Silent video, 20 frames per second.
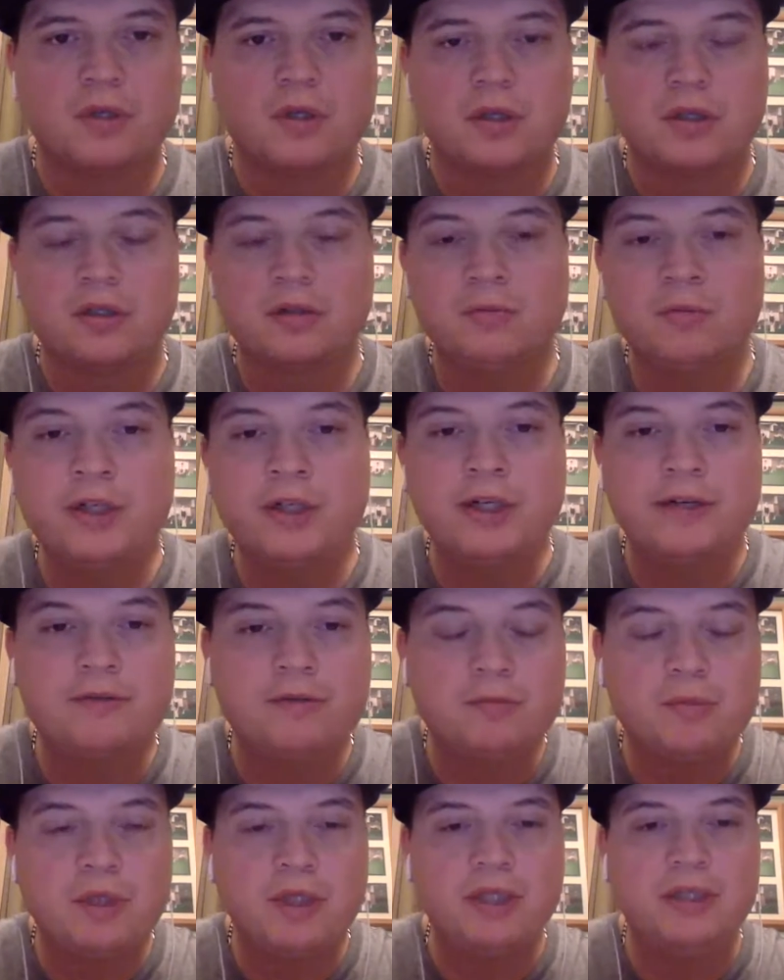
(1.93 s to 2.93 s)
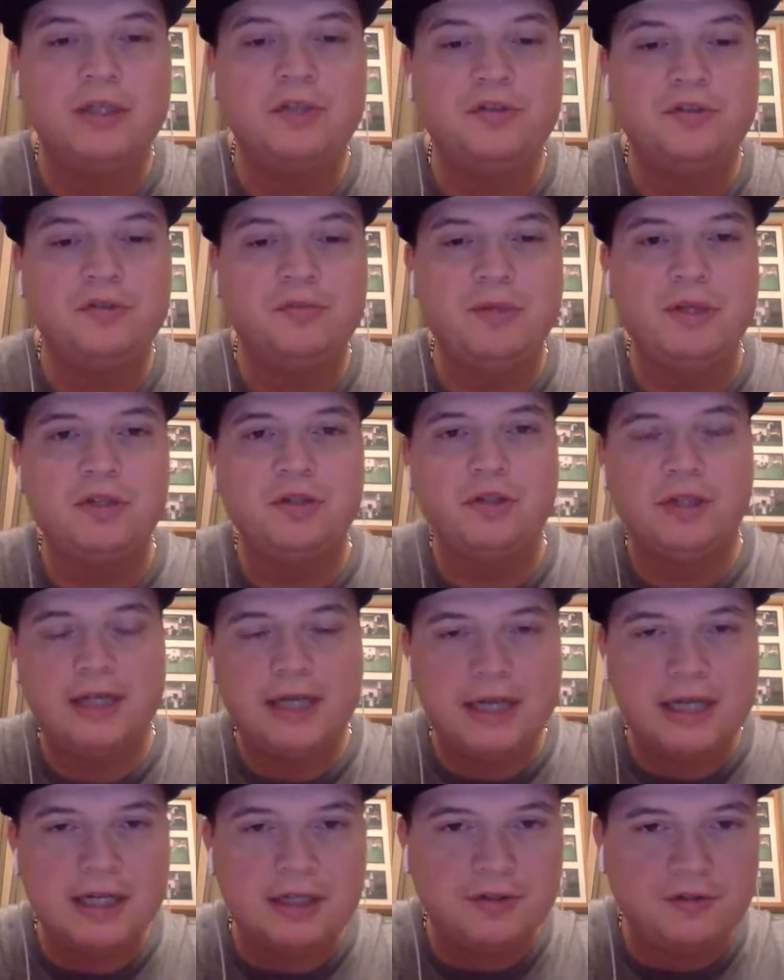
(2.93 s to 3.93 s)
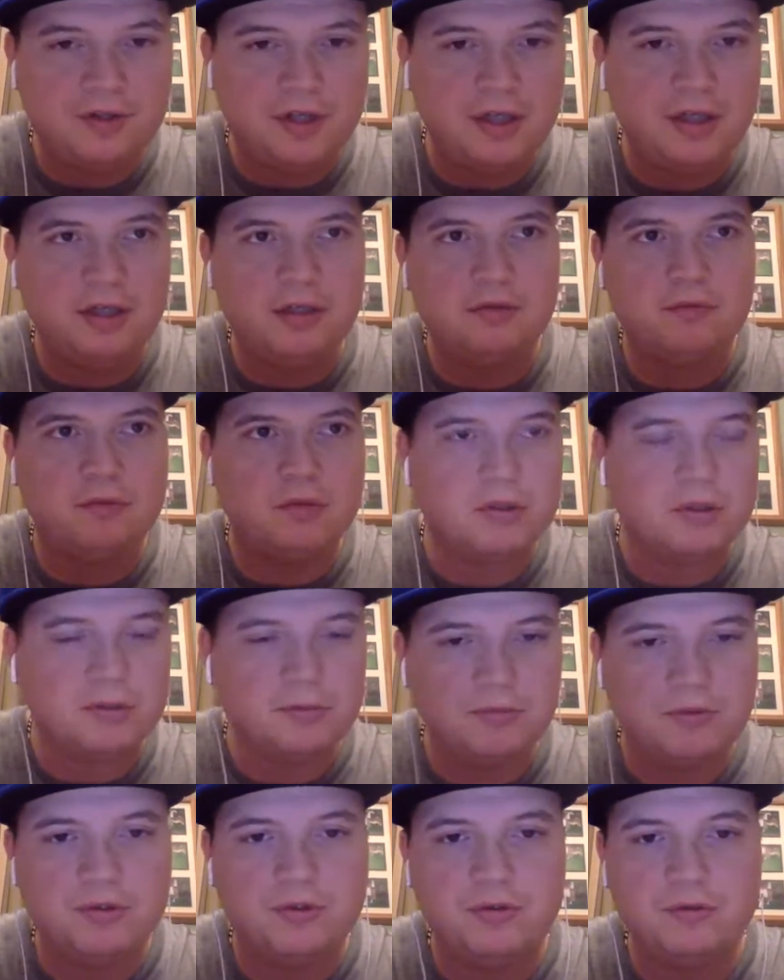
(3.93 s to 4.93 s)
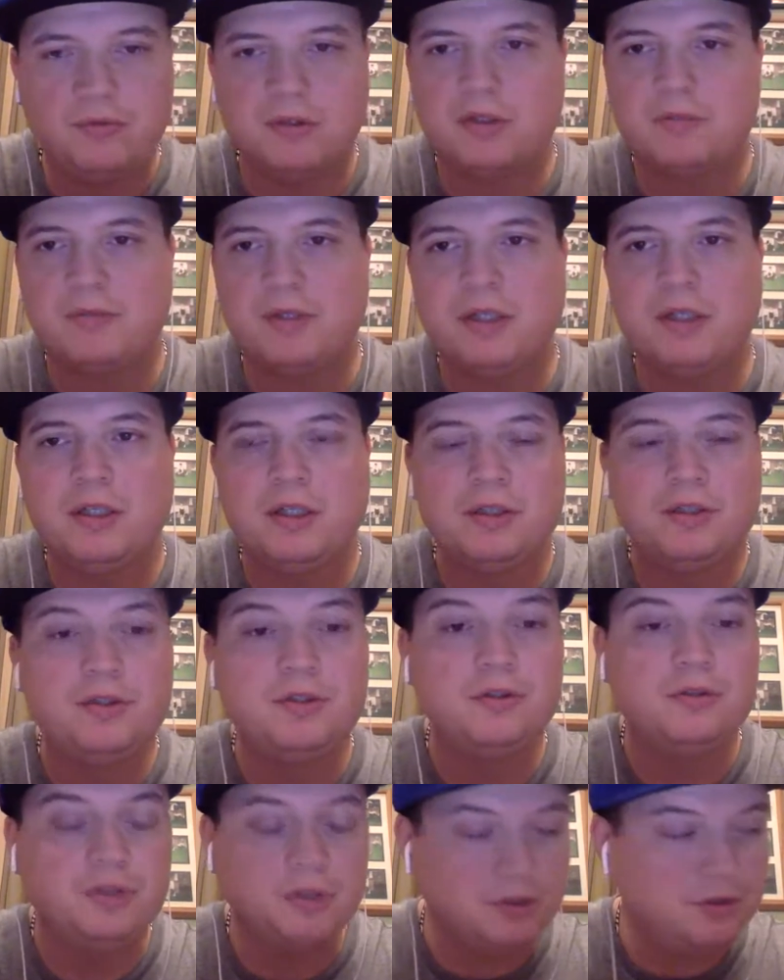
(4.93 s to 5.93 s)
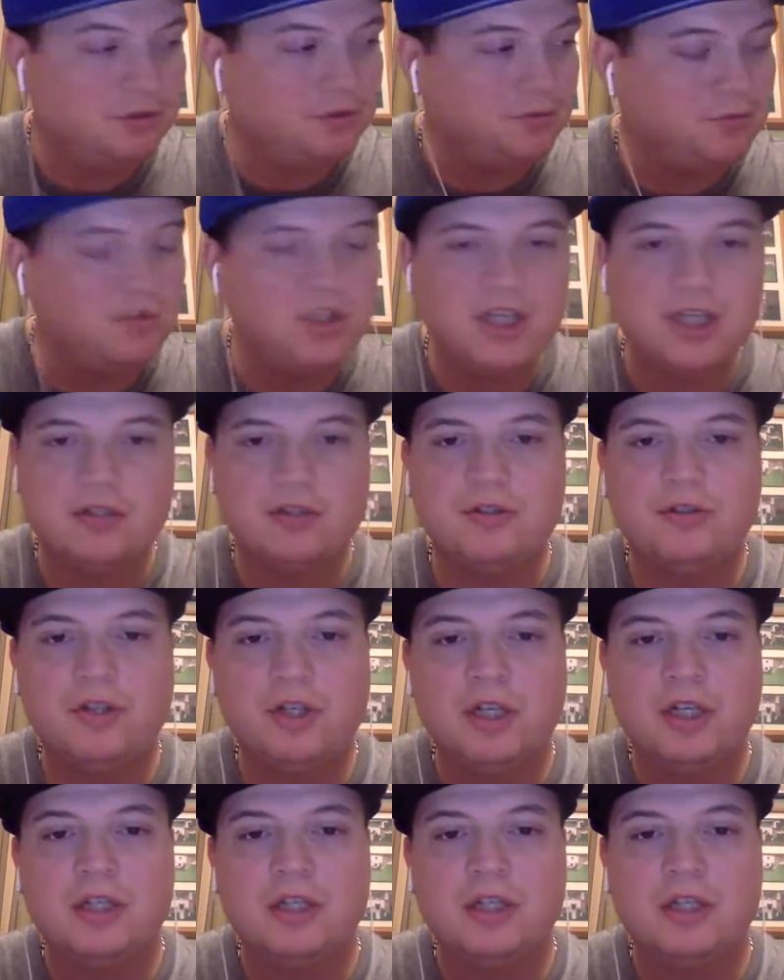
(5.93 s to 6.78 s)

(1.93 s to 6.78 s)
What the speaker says: Good morning, everybody. This is Major League Hatz, and welcome to one of my new YouTube channels.